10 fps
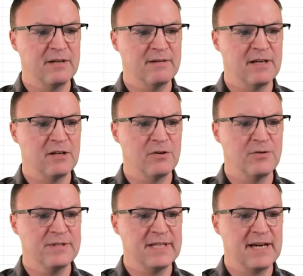I'll
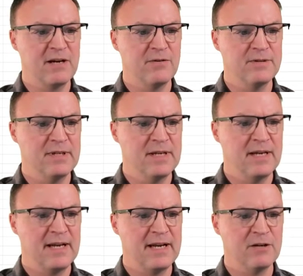go down
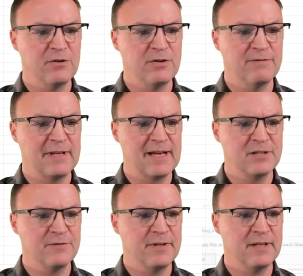and I'll go to
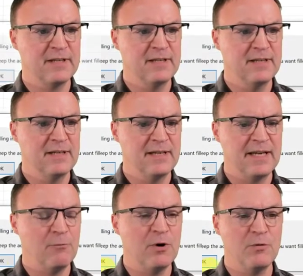flash fill,
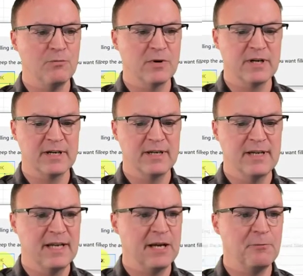it won't work.
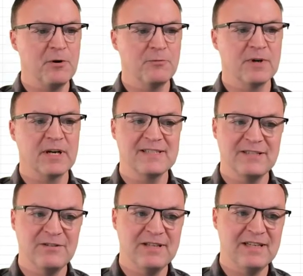It won't work because
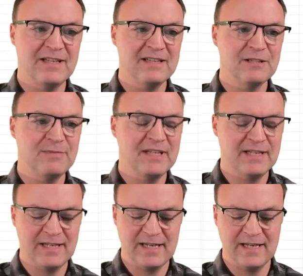you need to
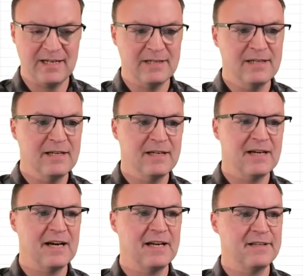be in
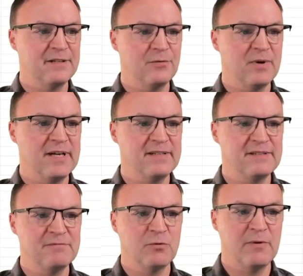the
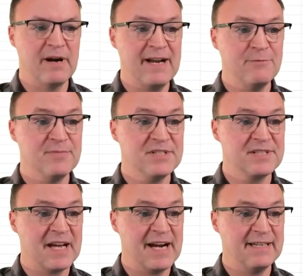one right
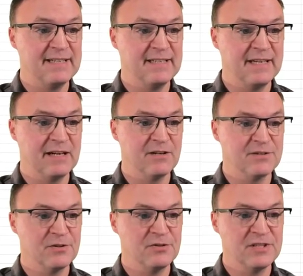beside it here.
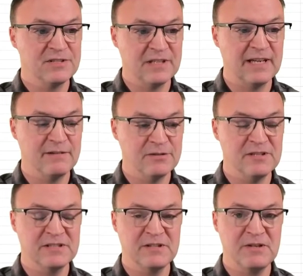So
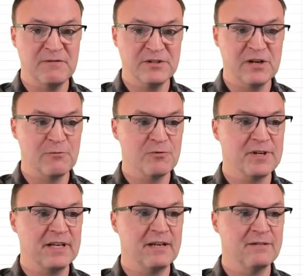if it's not
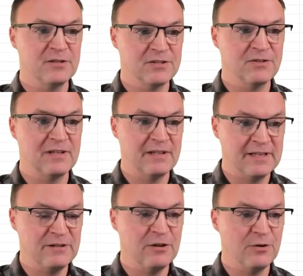working, just to
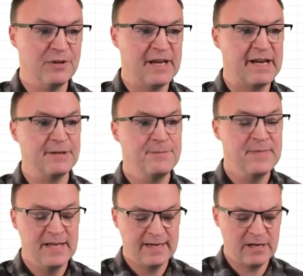let you know that.
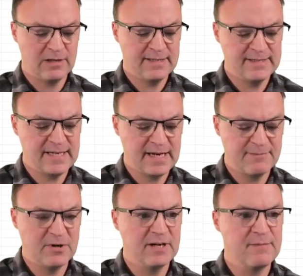Now let's say
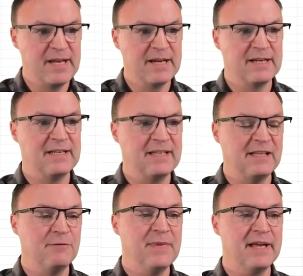I'm going to make an
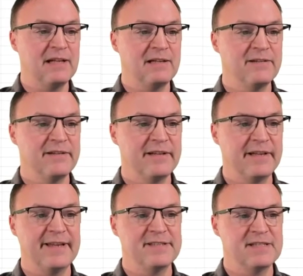email
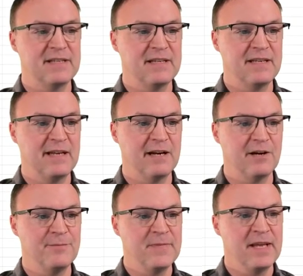list
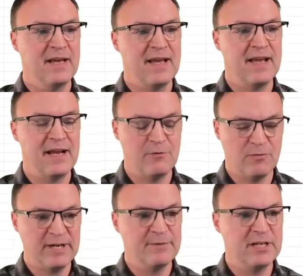here. And
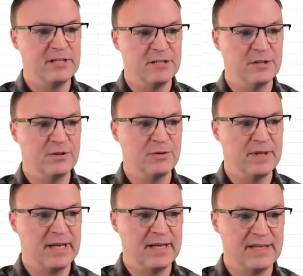what I'm going to
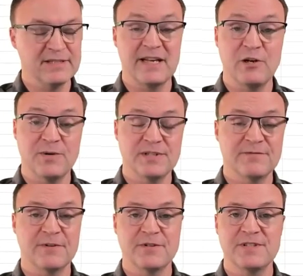do is, I know it's
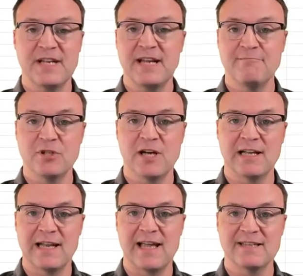first name
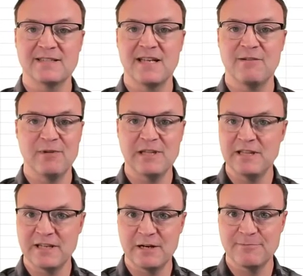dot last name and
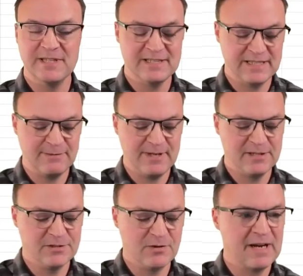then the company's
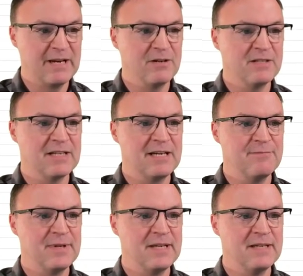email. So I could
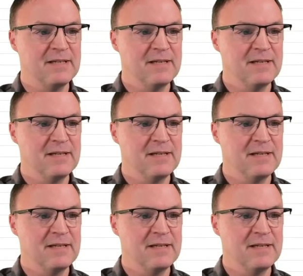type in